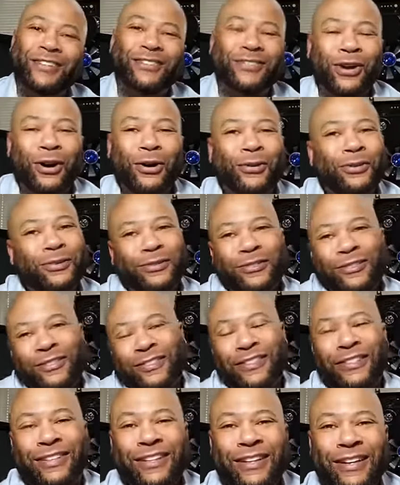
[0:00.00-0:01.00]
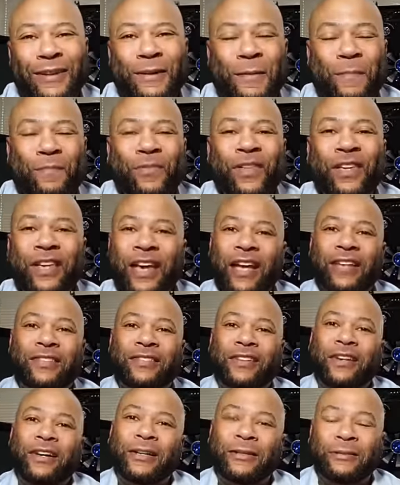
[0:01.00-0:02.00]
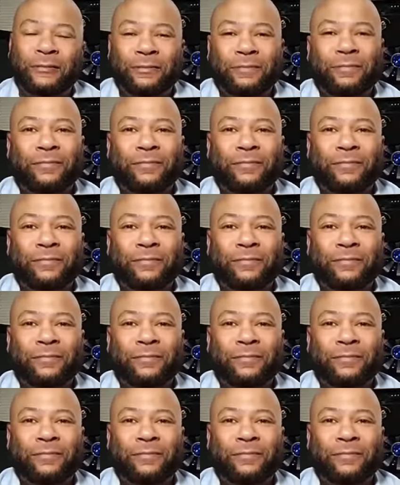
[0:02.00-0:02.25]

so, yes, uh,